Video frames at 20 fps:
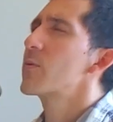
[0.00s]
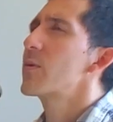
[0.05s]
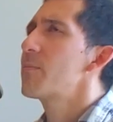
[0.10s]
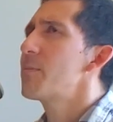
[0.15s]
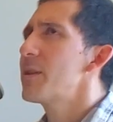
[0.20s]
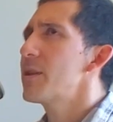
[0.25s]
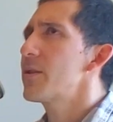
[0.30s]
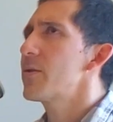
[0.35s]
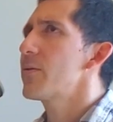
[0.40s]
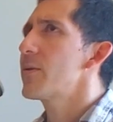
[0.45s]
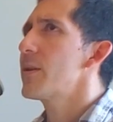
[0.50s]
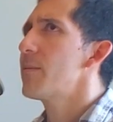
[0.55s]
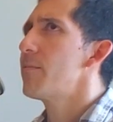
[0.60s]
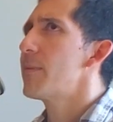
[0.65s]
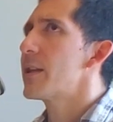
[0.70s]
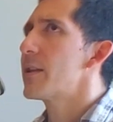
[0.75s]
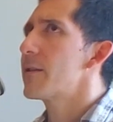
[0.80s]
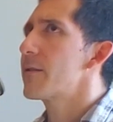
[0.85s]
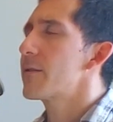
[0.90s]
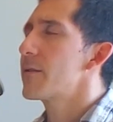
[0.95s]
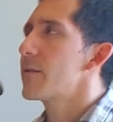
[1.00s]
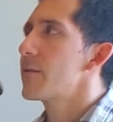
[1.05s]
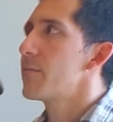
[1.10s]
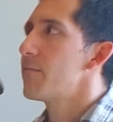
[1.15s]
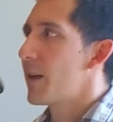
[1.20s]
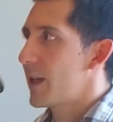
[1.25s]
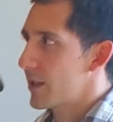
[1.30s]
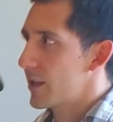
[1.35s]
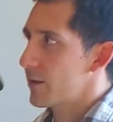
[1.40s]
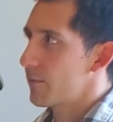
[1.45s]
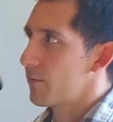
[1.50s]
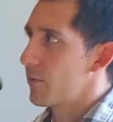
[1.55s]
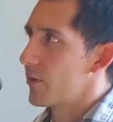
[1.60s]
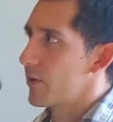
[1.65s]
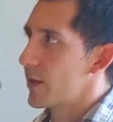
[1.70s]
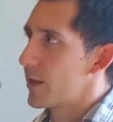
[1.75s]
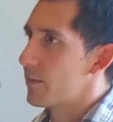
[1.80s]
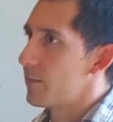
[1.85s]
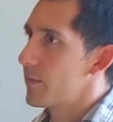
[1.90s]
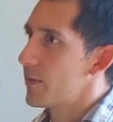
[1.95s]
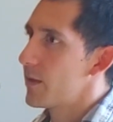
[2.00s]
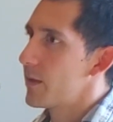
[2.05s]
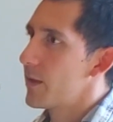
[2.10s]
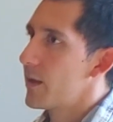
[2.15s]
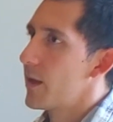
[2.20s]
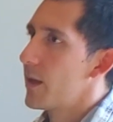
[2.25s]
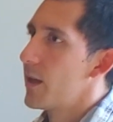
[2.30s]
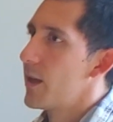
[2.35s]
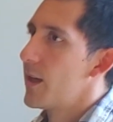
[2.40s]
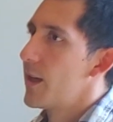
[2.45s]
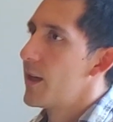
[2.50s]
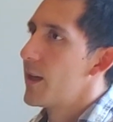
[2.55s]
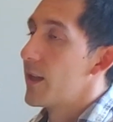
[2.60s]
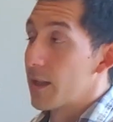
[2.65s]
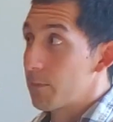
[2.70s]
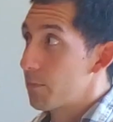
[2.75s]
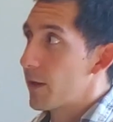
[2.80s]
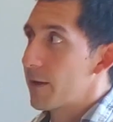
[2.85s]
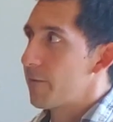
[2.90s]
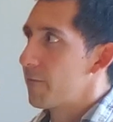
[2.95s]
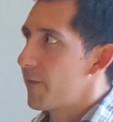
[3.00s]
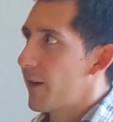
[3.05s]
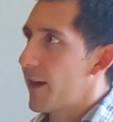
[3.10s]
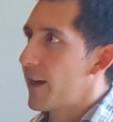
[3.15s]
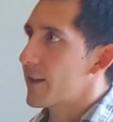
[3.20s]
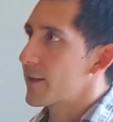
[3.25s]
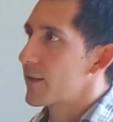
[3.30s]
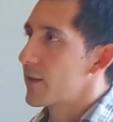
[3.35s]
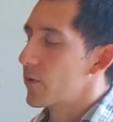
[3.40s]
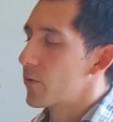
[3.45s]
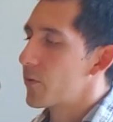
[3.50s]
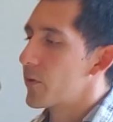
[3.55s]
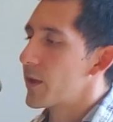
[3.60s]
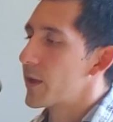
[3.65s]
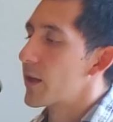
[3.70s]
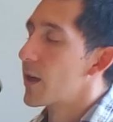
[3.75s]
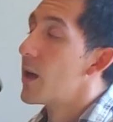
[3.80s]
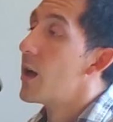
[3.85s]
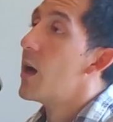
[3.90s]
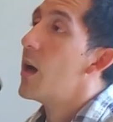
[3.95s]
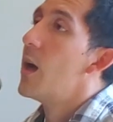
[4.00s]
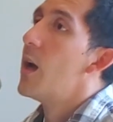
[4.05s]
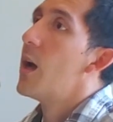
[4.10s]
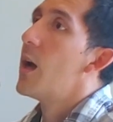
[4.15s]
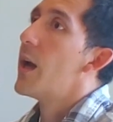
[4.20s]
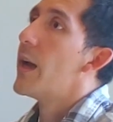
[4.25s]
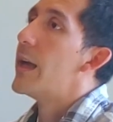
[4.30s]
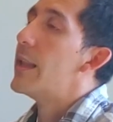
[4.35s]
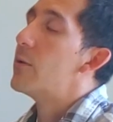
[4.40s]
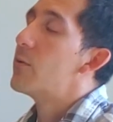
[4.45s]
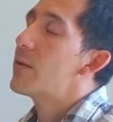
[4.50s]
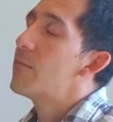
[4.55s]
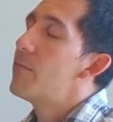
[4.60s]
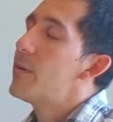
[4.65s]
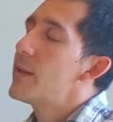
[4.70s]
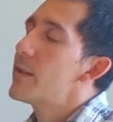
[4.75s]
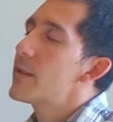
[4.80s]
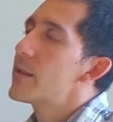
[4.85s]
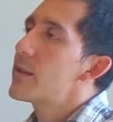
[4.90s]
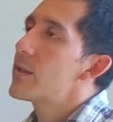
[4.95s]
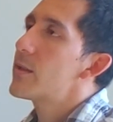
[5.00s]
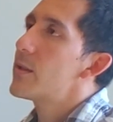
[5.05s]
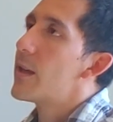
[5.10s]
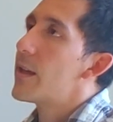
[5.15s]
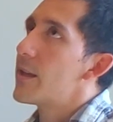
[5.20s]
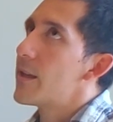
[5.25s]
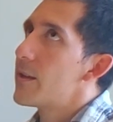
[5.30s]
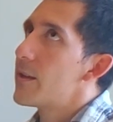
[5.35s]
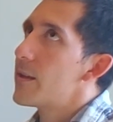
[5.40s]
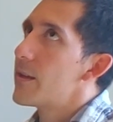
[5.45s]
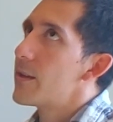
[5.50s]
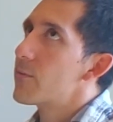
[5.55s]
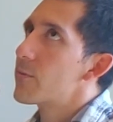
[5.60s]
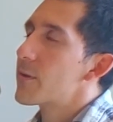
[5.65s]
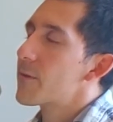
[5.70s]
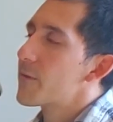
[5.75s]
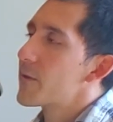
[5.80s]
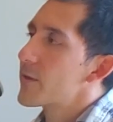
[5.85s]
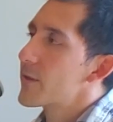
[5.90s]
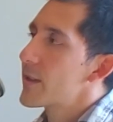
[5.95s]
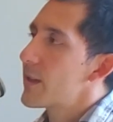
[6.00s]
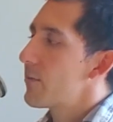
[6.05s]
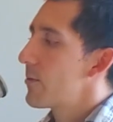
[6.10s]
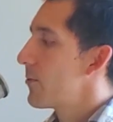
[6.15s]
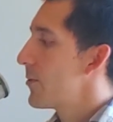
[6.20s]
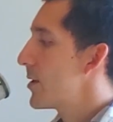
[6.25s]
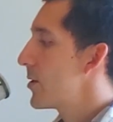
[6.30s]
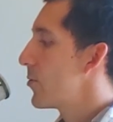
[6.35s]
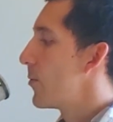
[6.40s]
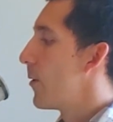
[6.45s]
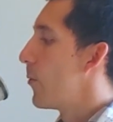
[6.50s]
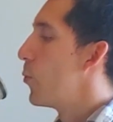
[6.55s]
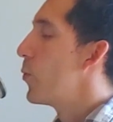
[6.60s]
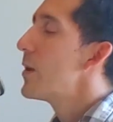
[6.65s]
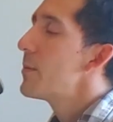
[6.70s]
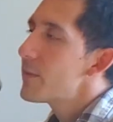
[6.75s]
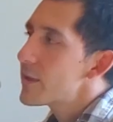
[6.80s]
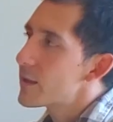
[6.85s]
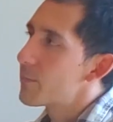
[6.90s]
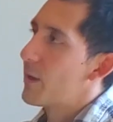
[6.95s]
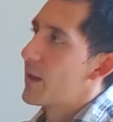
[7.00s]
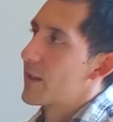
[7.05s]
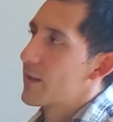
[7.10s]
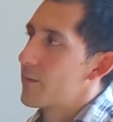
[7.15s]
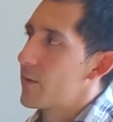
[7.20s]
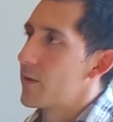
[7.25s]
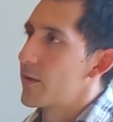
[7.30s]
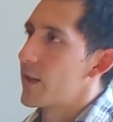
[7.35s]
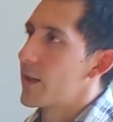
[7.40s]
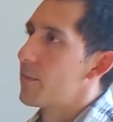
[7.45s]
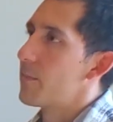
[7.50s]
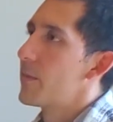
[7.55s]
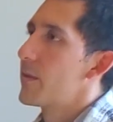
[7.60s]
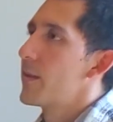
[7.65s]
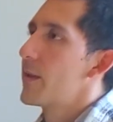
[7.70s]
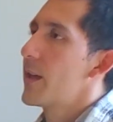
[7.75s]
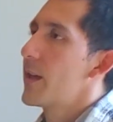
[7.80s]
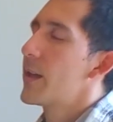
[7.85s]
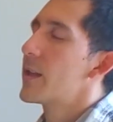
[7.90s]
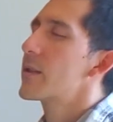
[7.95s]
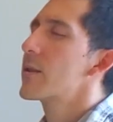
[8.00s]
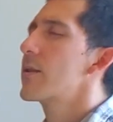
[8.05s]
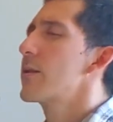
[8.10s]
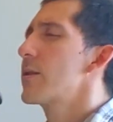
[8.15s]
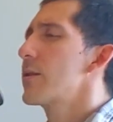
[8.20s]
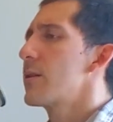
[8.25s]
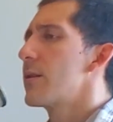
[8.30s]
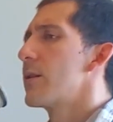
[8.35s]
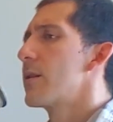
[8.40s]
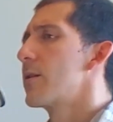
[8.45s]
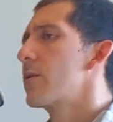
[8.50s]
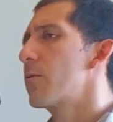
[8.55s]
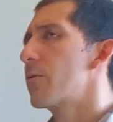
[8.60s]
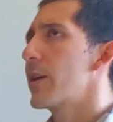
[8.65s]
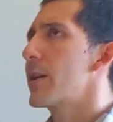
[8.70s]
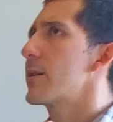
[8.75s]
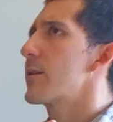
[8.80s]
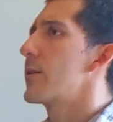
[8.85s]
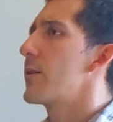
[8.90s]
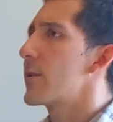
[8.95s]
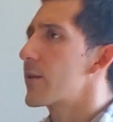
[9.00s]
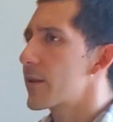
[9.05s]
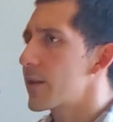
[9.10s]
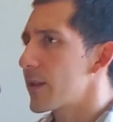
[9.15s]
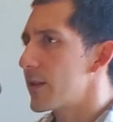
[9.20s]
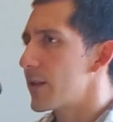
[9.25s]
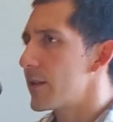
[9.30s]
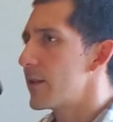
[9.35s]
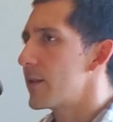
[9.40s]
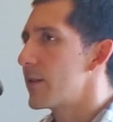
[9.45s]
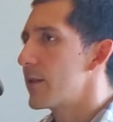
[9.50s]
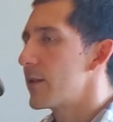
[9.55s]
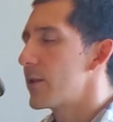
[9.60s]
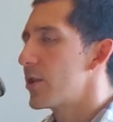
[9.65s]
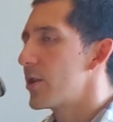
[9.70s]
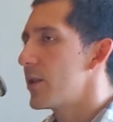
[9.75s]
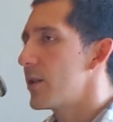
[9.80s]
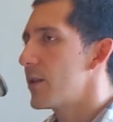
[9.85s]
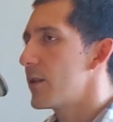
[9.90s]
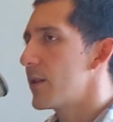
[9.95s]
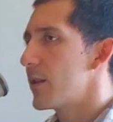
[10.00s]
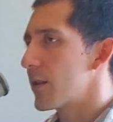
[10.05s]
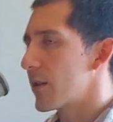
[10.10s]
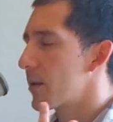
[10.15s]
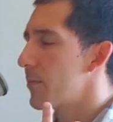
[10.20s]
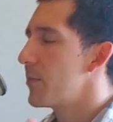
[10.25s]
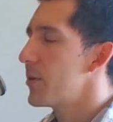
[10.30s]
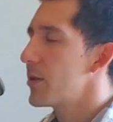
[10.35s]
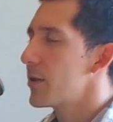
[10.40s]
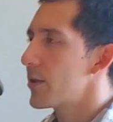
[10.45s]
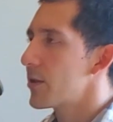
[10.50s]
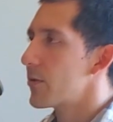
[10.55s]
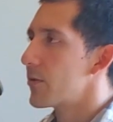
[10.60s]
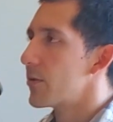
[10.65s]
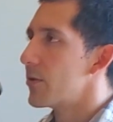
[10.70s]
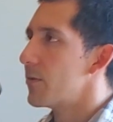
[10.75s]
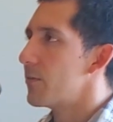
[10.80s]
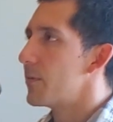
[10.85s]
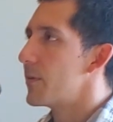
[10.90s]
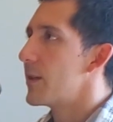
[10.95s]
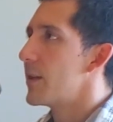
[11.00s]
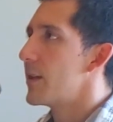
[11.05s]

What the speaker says: we've been to the men's basketball game, and they play fast and quick. And then and it was the first time we went to a women's basketball game. It's because Grace Larkins, she's in a community group,